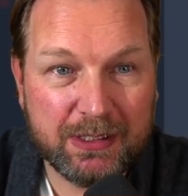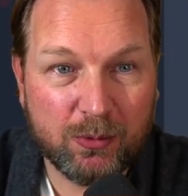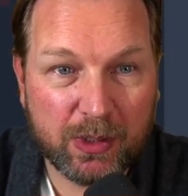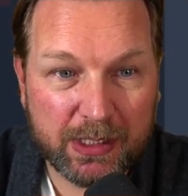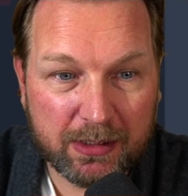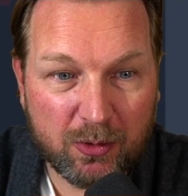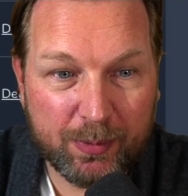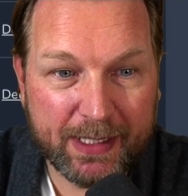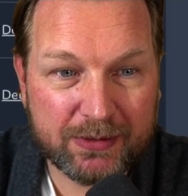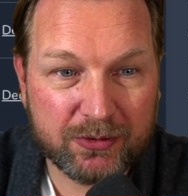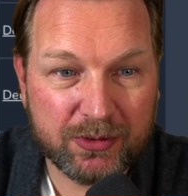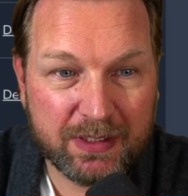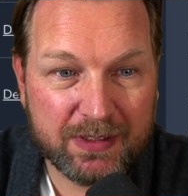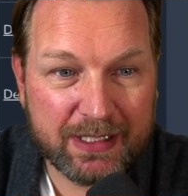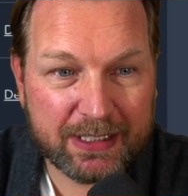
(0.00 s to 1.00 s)
When I go back to
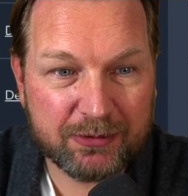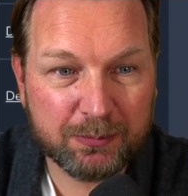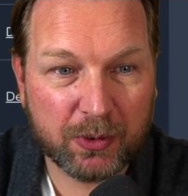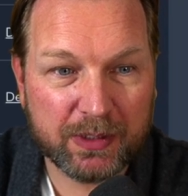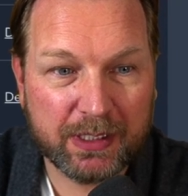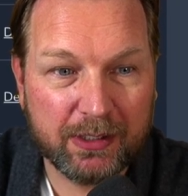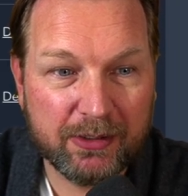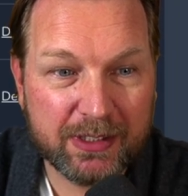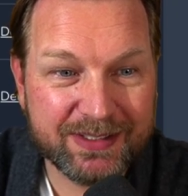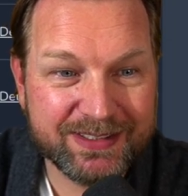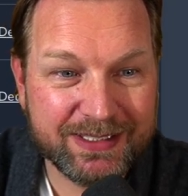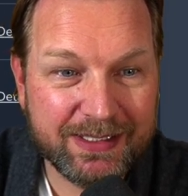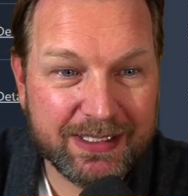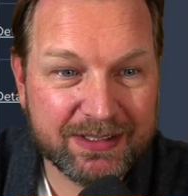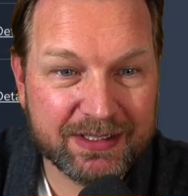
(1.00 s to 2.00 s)
the dashboard here, you can
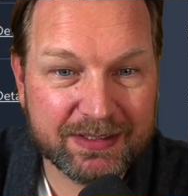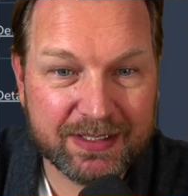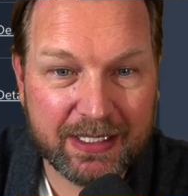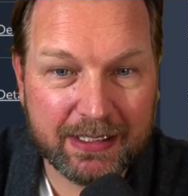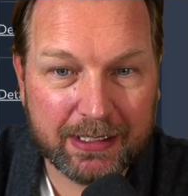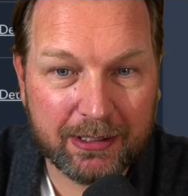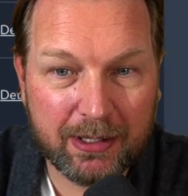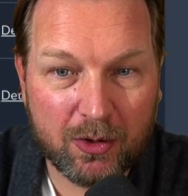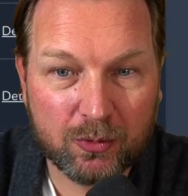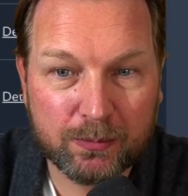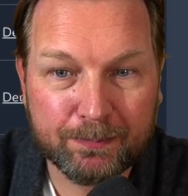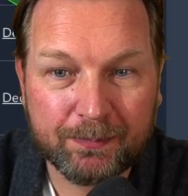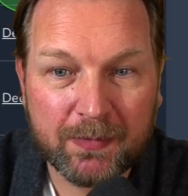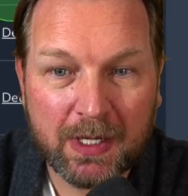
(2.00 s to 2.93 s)
see this is a clone.